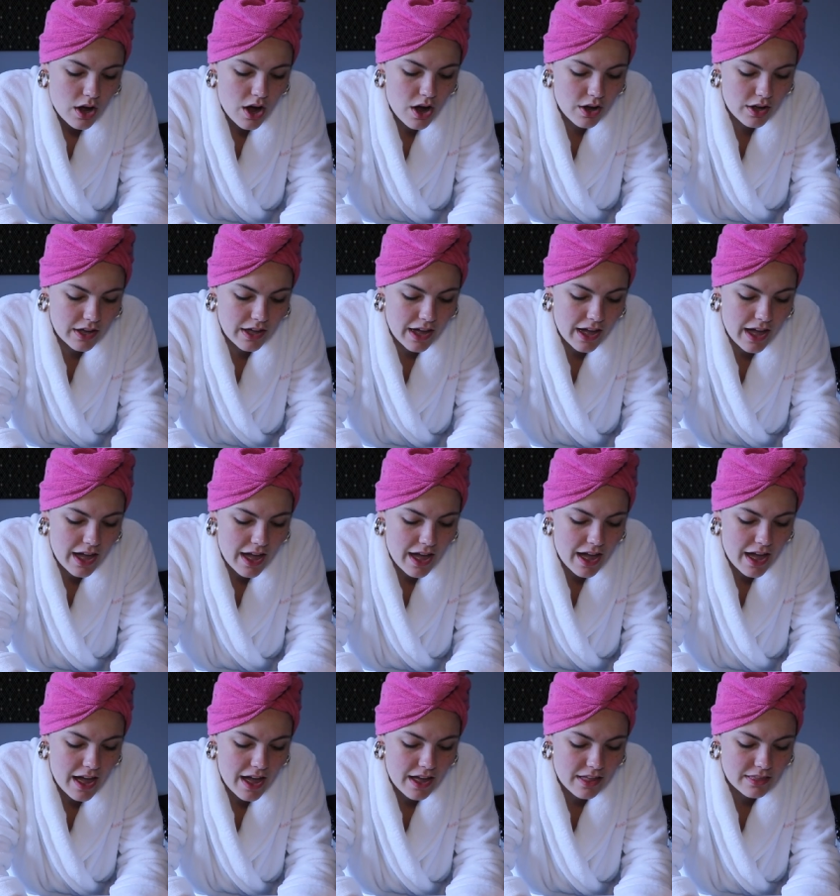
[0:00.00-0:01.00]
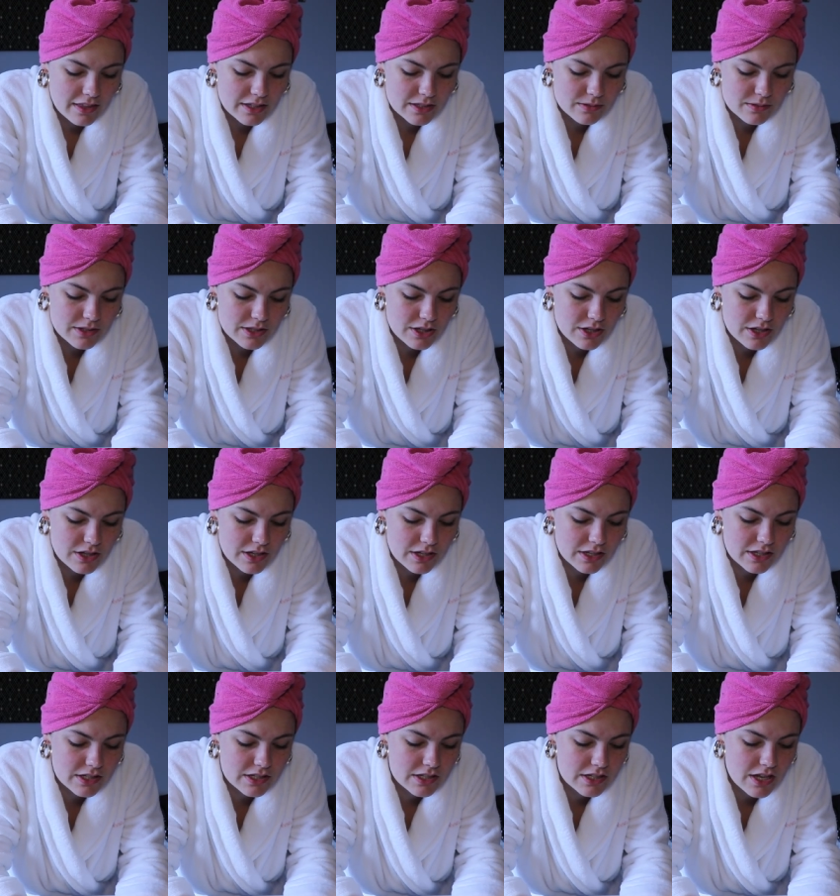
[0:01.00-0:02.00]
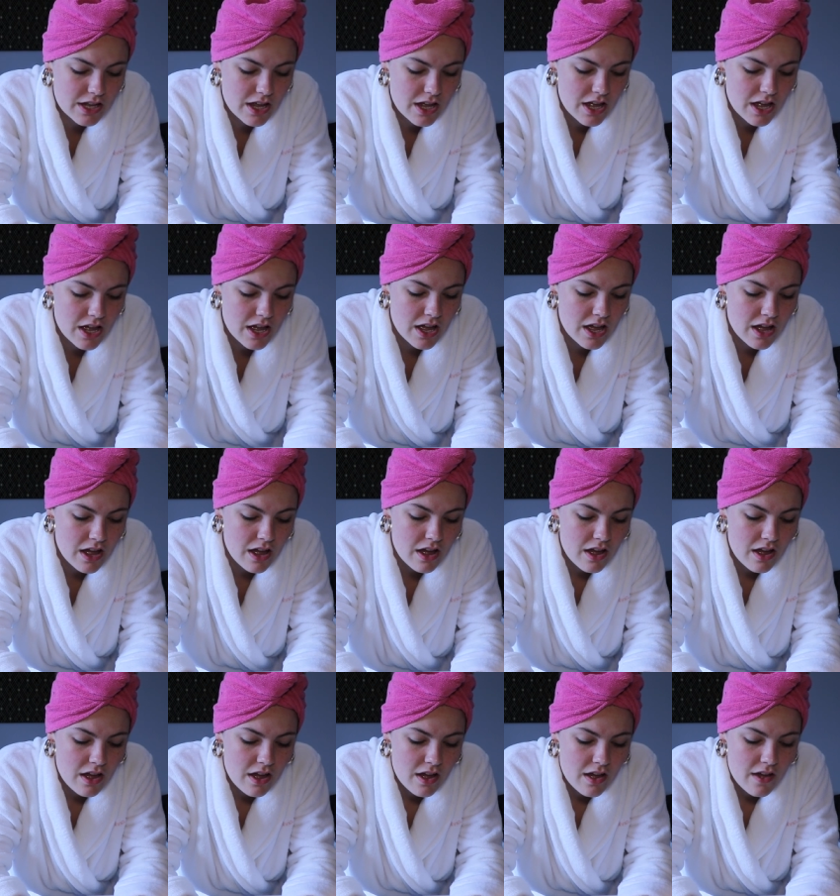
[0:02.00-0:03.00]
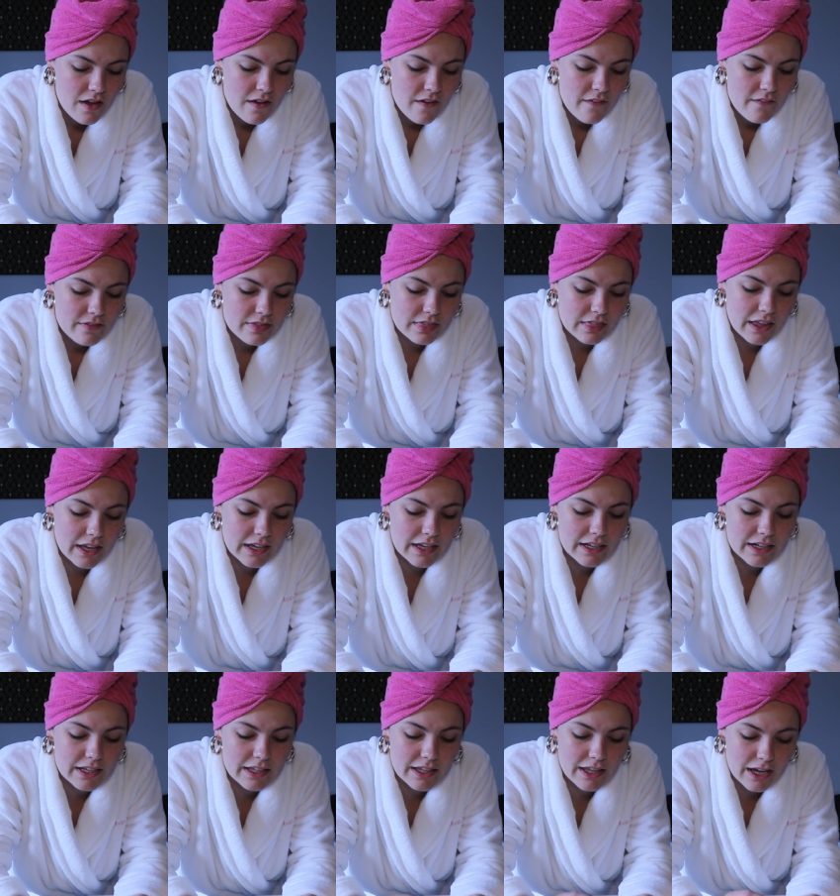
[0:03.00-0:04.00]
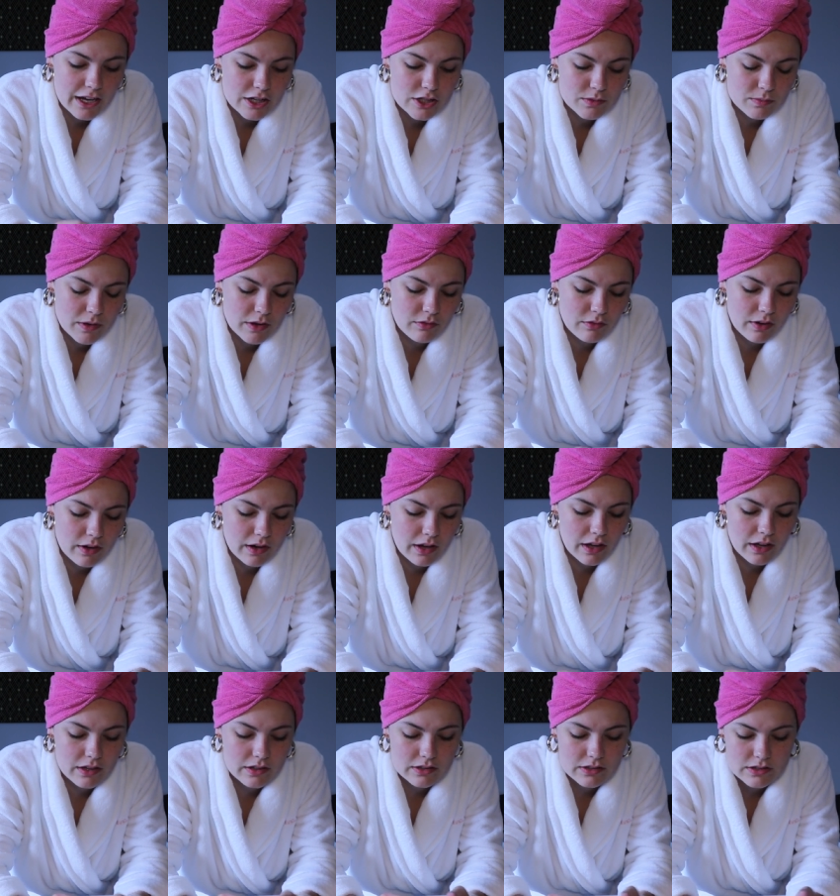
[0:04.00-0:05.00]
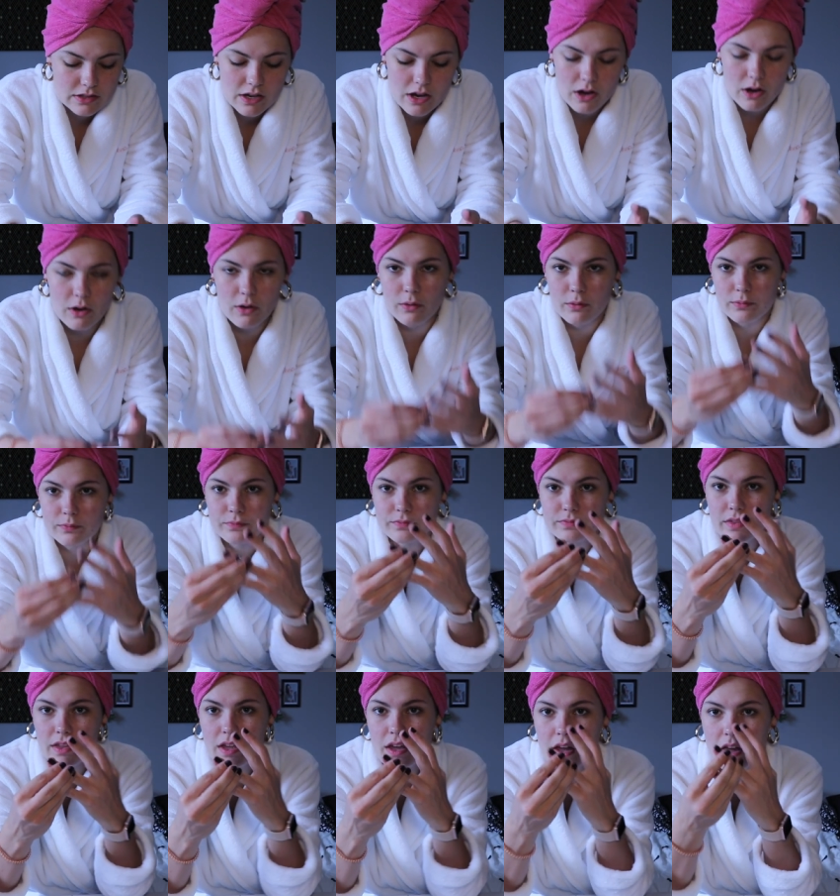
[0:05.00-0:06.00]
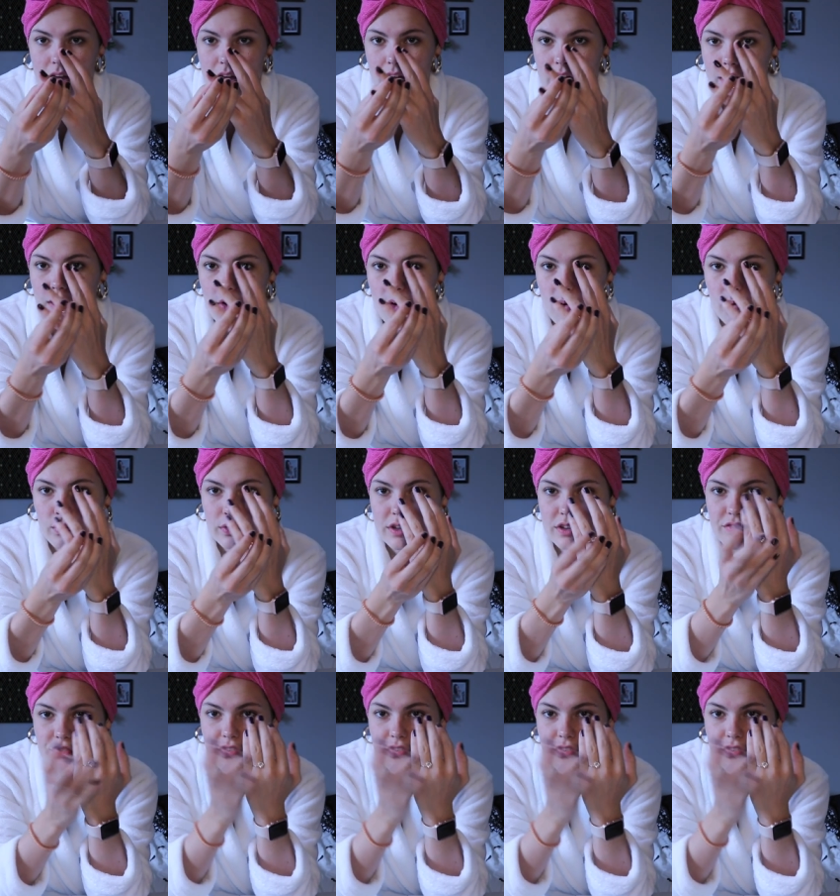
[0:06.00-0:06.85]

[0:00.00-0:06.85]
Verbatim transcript: Okay, this one looks like an engagement ring, so only